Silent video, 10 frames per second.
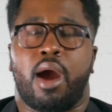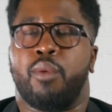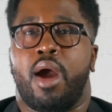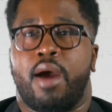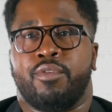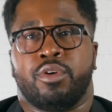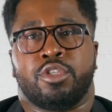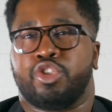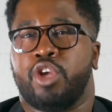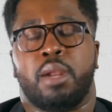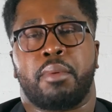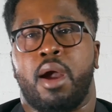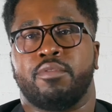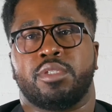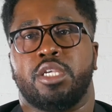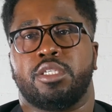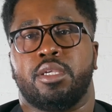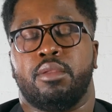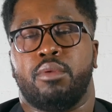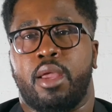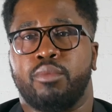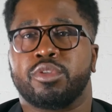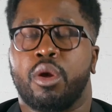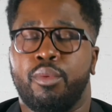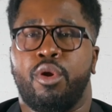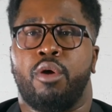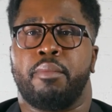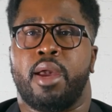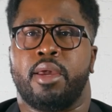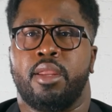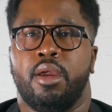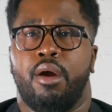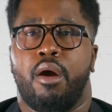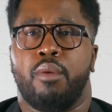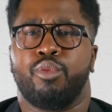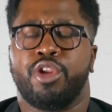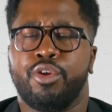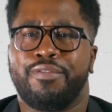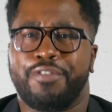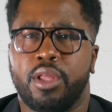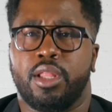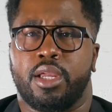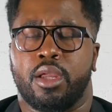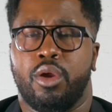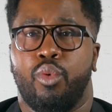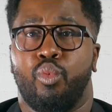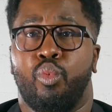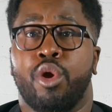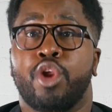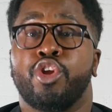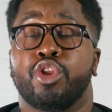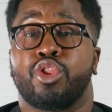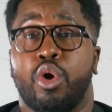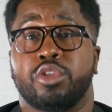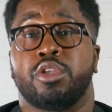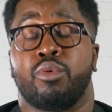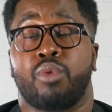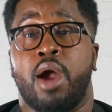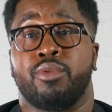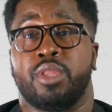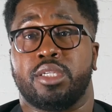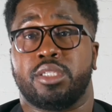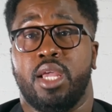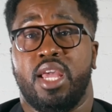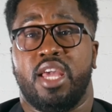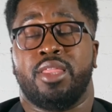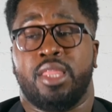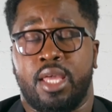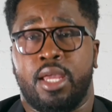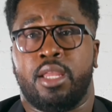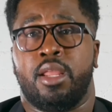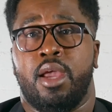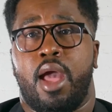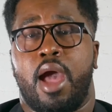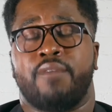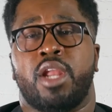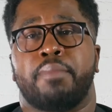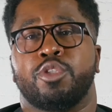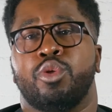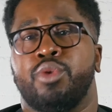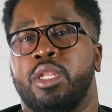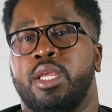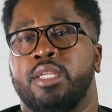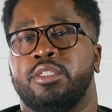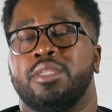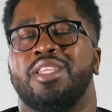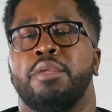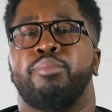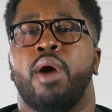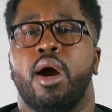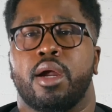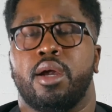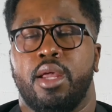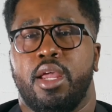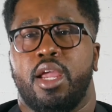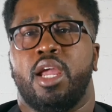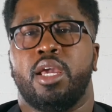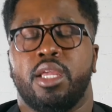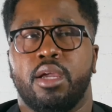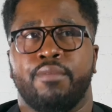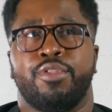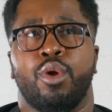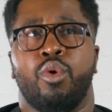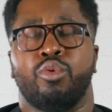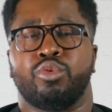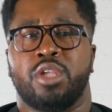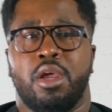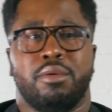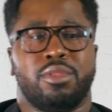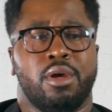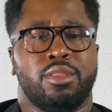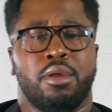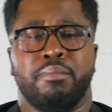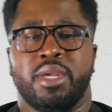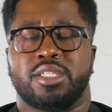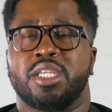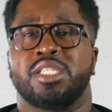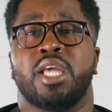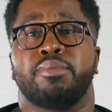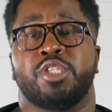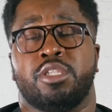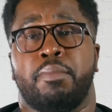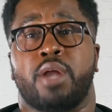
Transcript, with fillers: I, I, will have a straight up conversation. Hey, what's going on, man? Um, what are you feeling? What are your thoughts around this? And then have an opportunity to debunk any of those the, the misconceptions